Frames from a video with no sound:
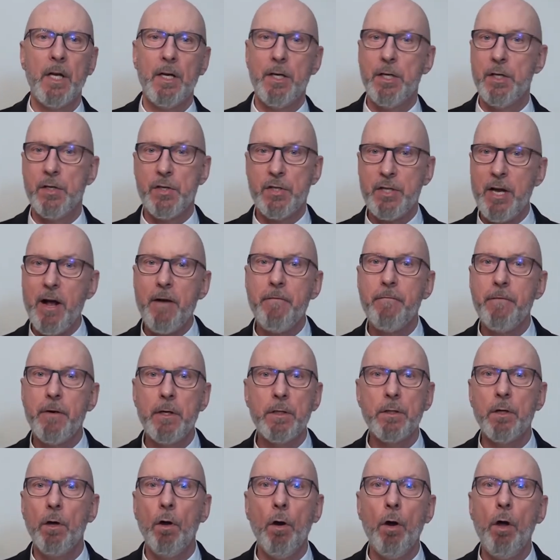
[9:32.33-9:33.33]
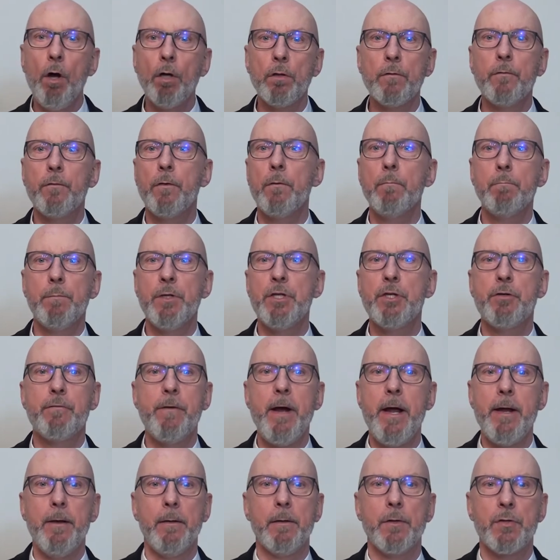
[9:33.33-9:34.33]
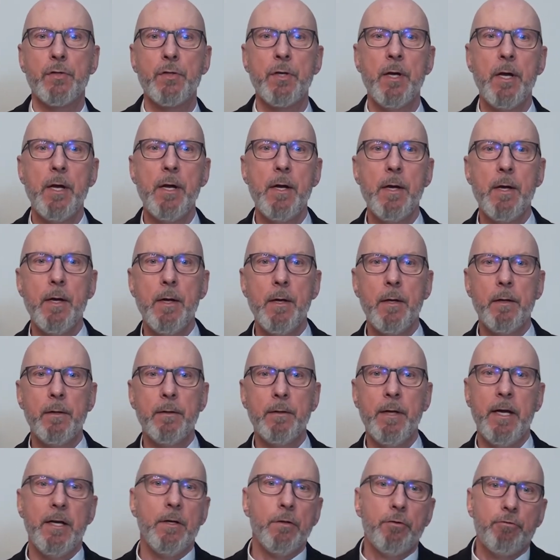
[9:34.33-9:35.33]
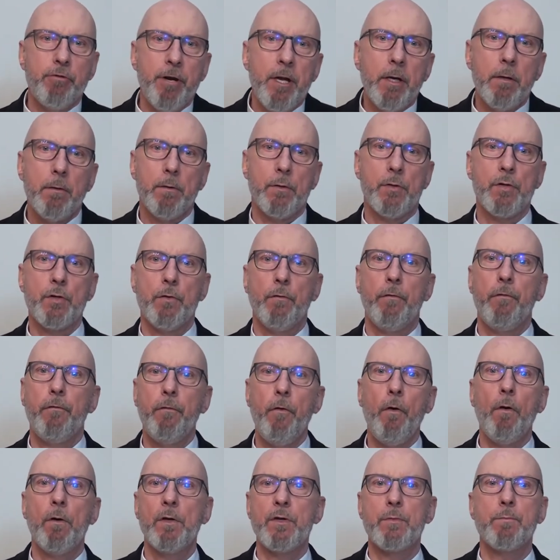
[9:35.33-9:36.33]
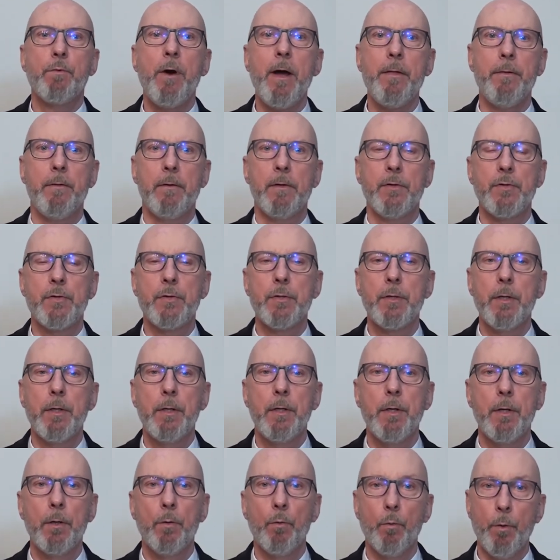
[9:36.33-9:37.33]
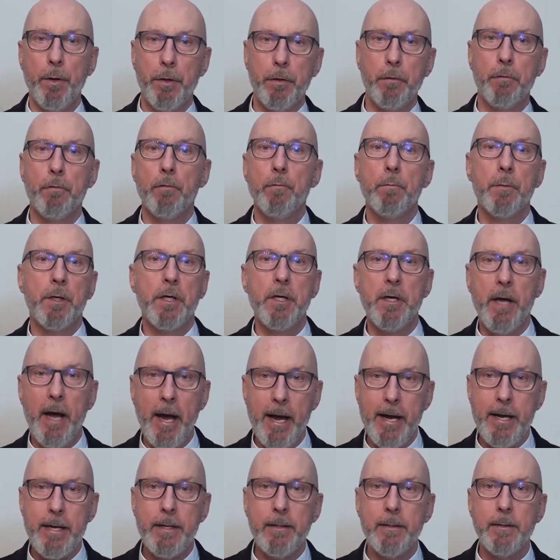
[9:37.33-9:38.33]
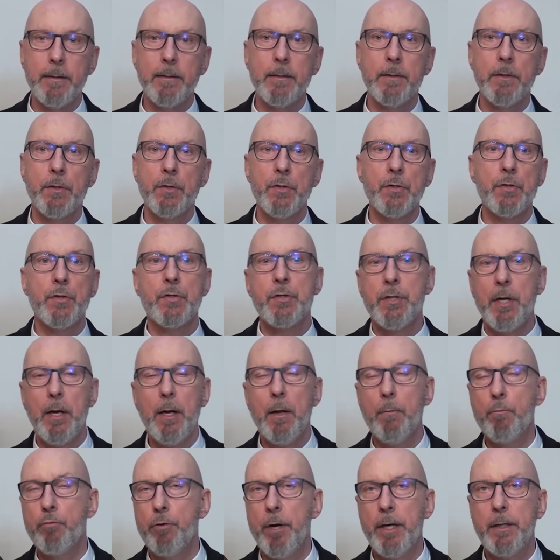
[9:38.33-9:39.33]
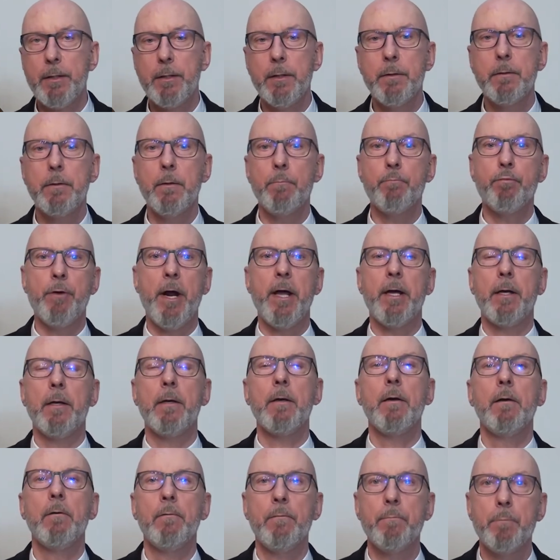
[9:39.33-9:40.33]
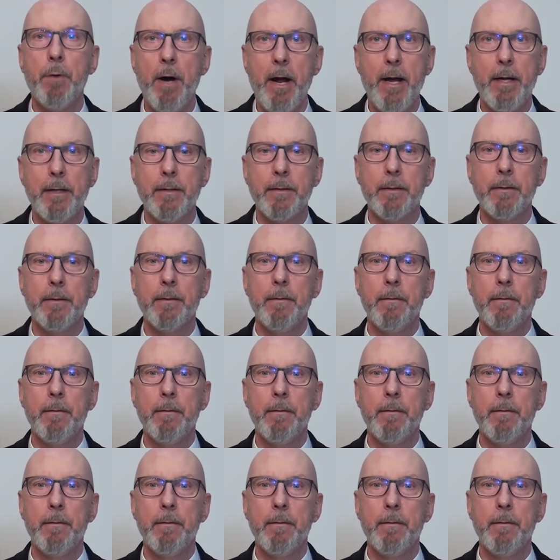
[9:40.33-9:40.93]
He suffered a lot from betrayals, the intrigues of false brothers, with whom he ate, celebrated the breaking of bread.